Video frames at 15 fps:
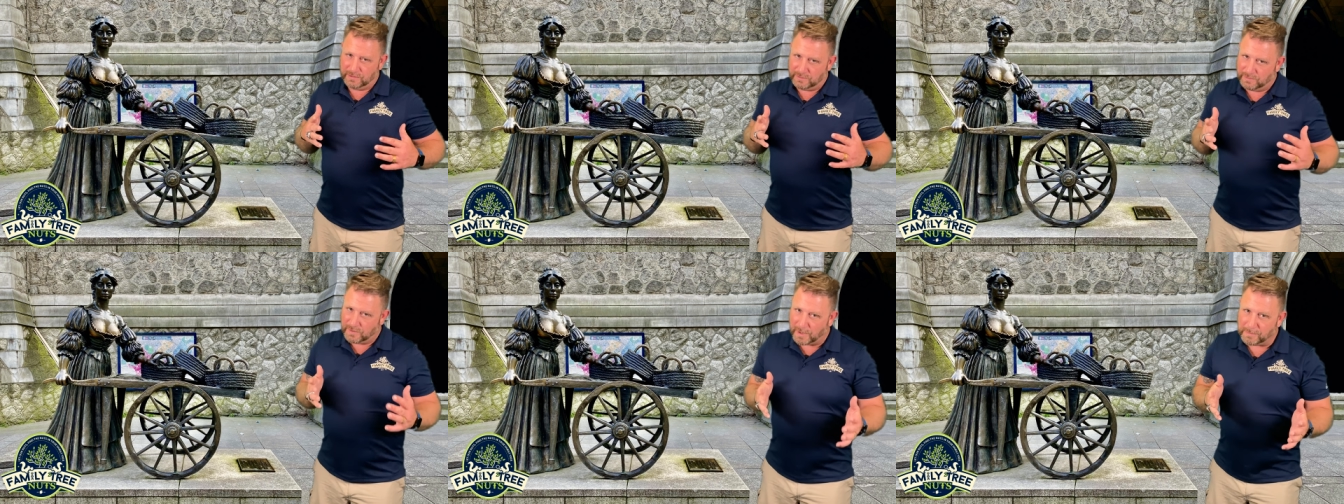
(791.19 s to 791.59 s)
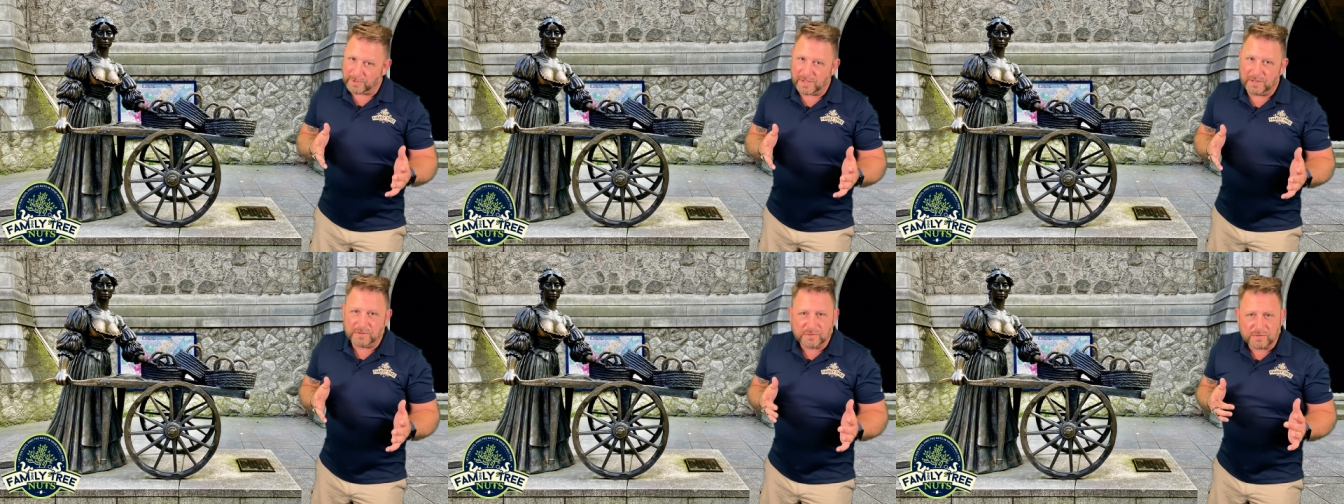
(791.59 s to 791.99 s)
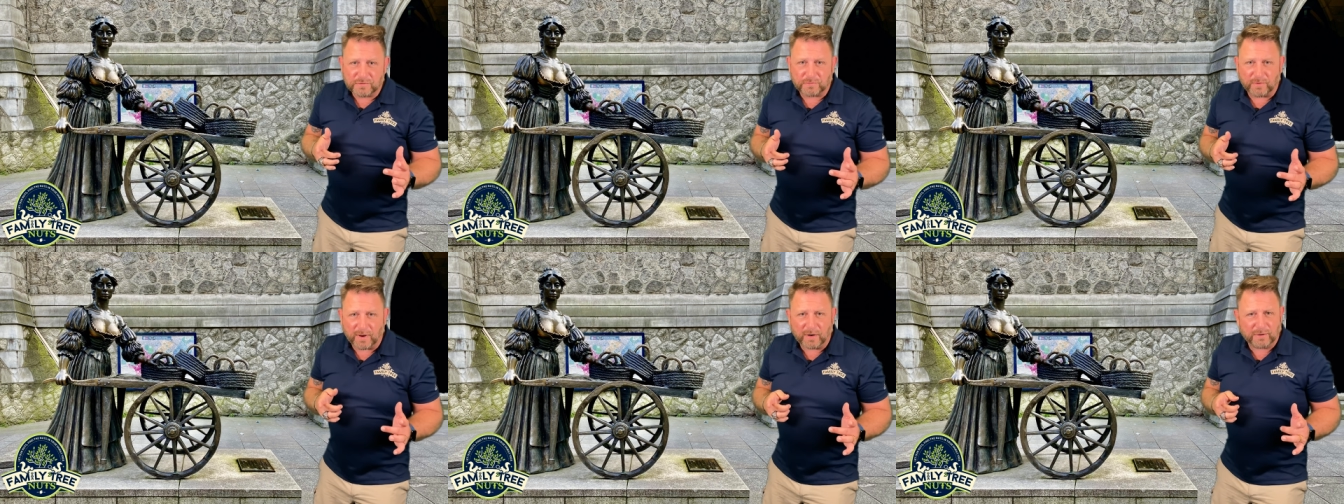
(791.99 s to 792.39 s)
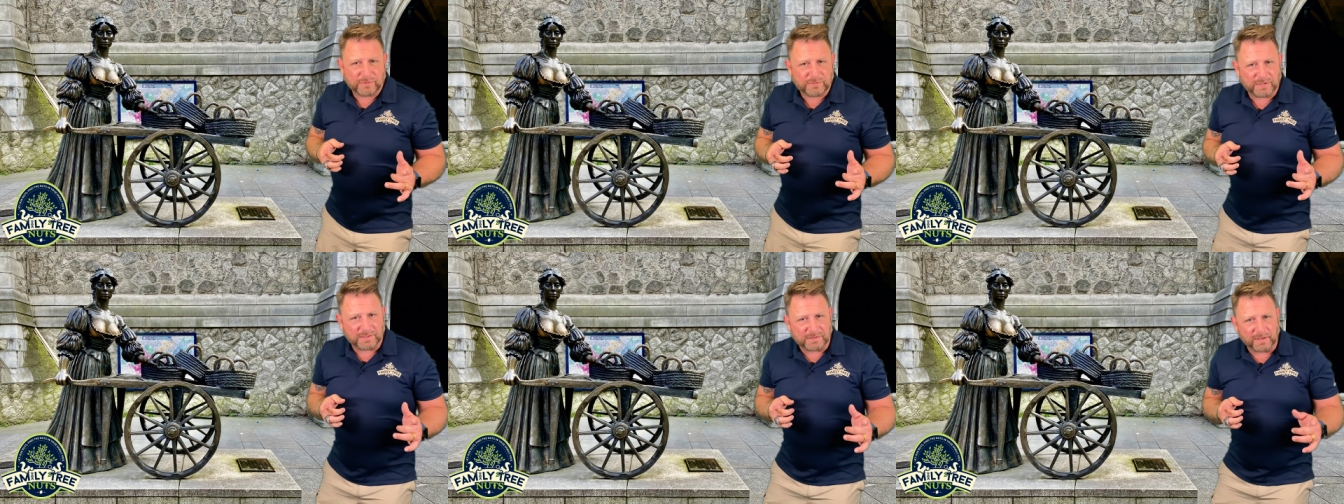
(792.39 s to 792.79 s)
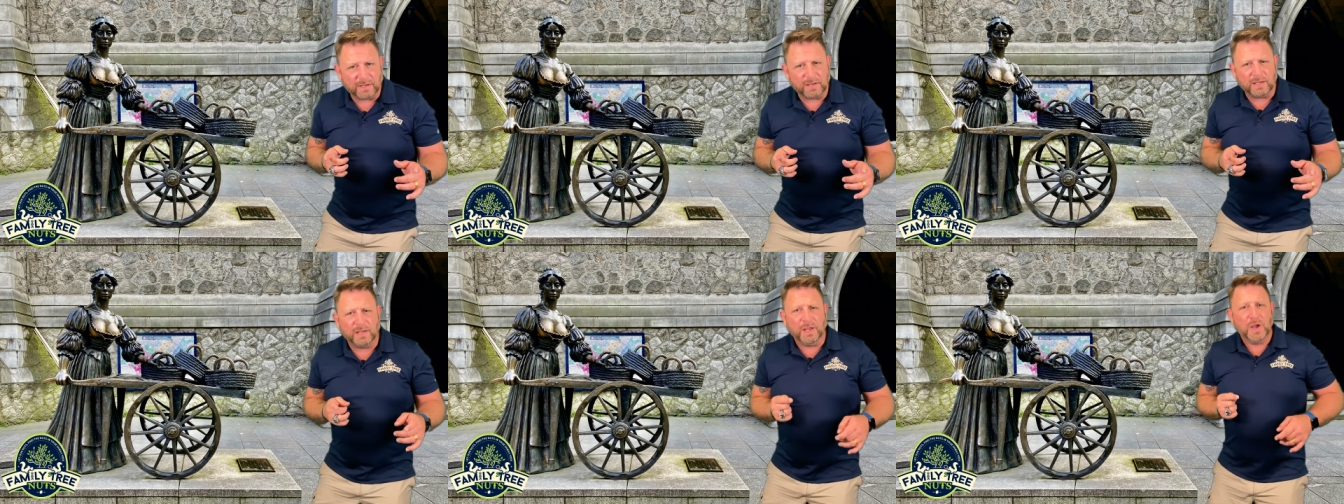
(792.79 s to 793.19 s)
In Dublin's fair
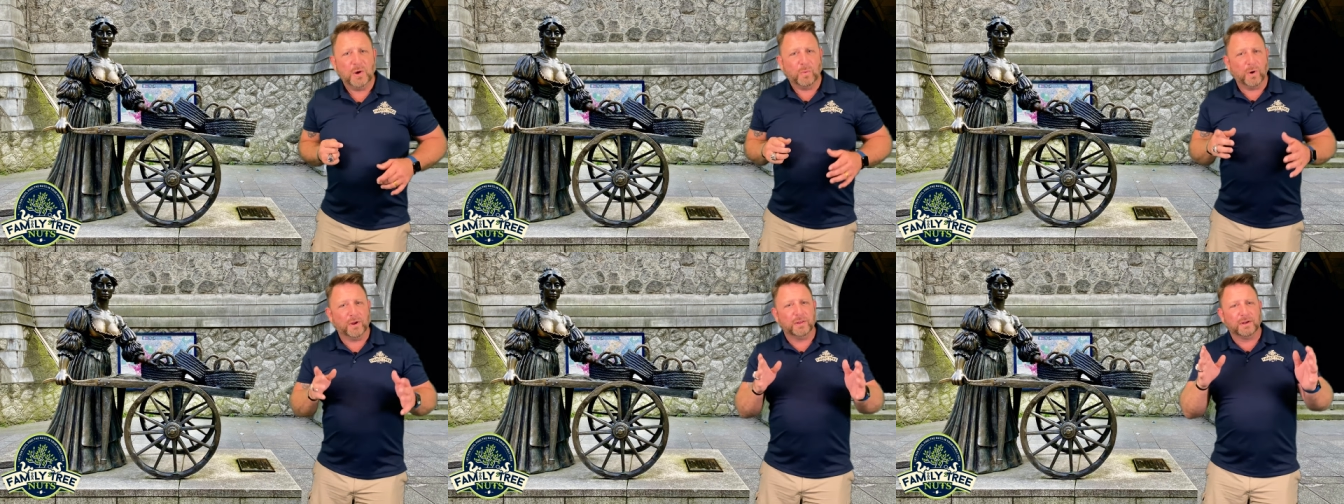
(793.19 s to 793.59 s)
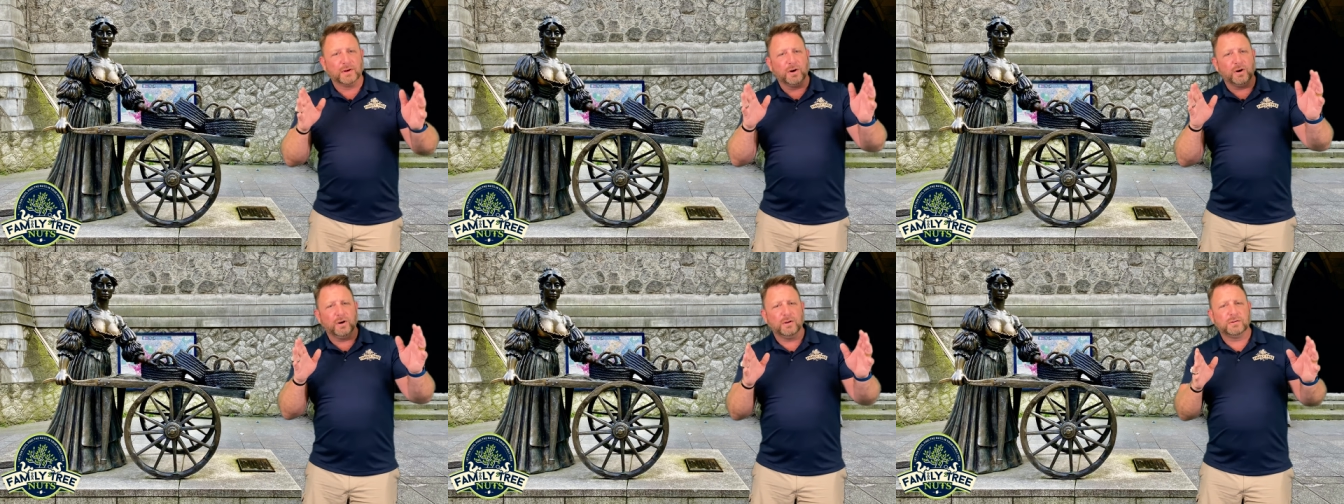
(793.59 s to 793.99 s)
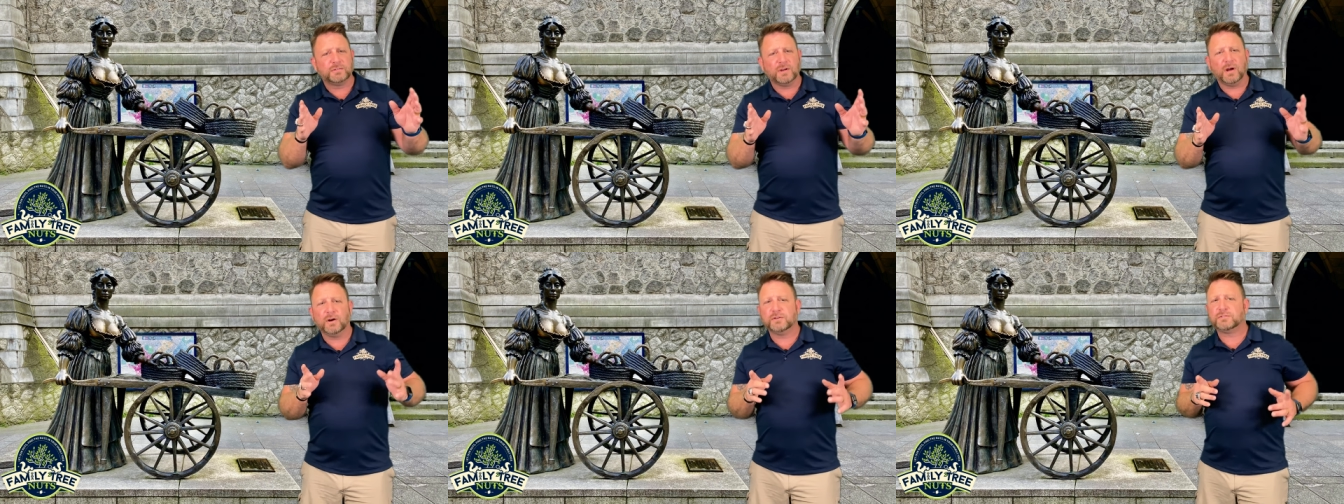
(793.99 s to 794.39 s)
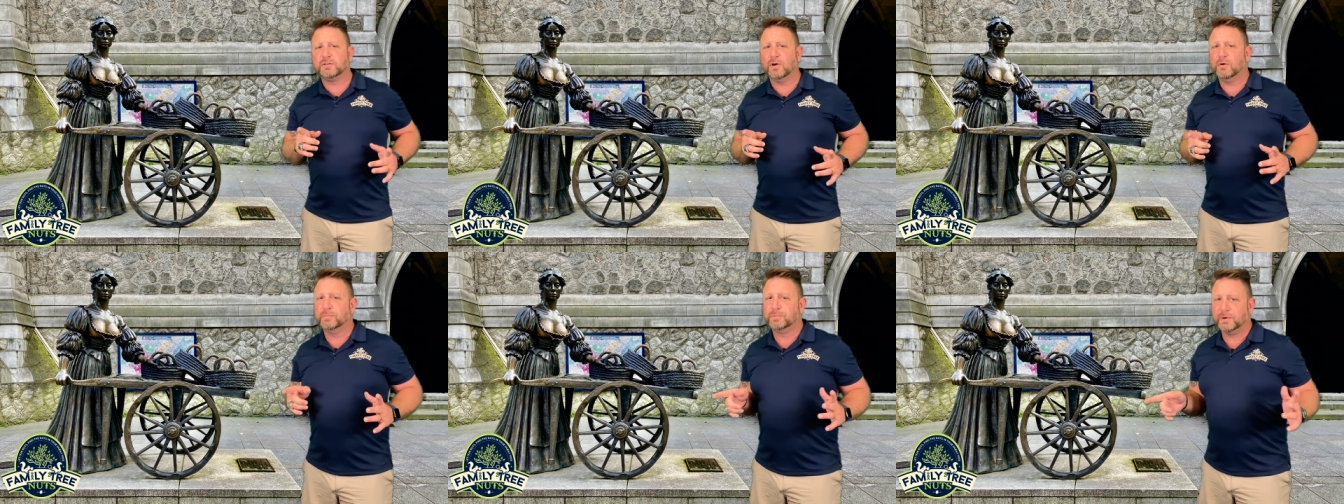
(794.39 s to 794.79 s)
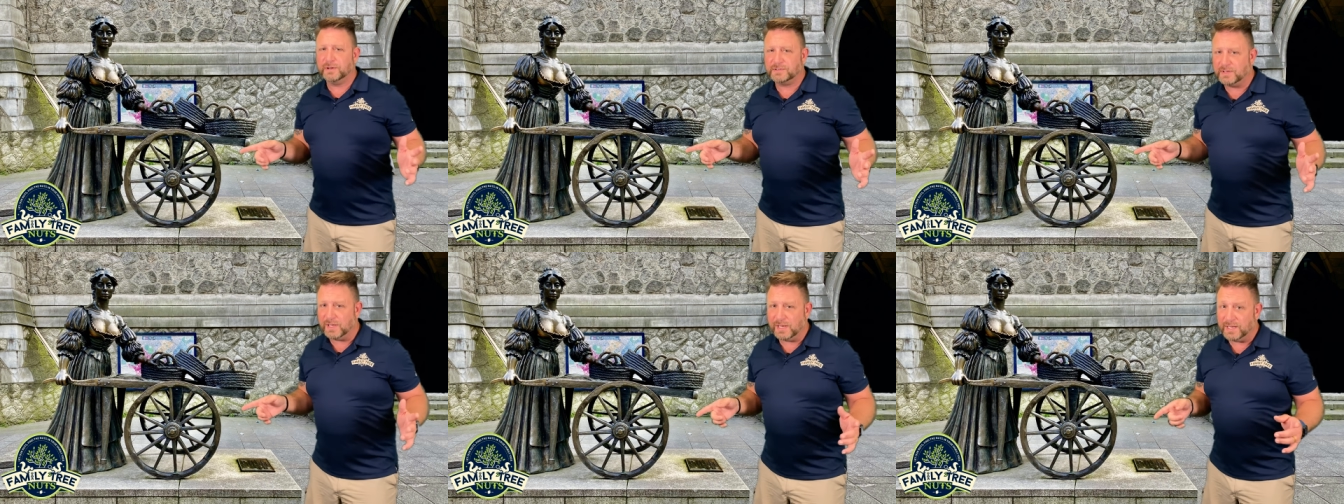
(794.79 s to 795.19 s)
city, where the girls are so
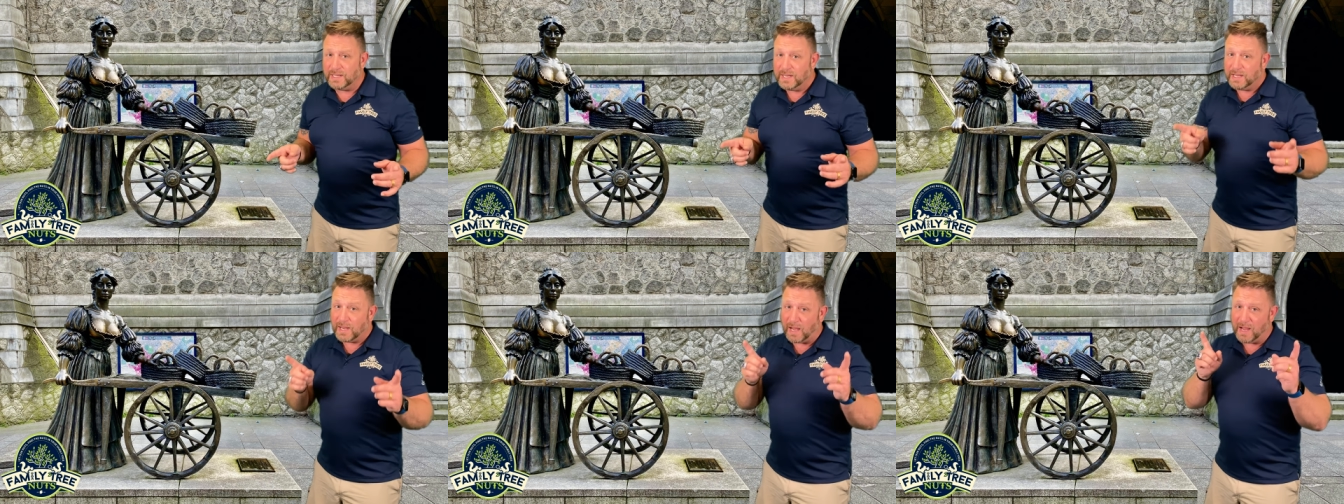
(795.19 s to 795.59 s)
pretty,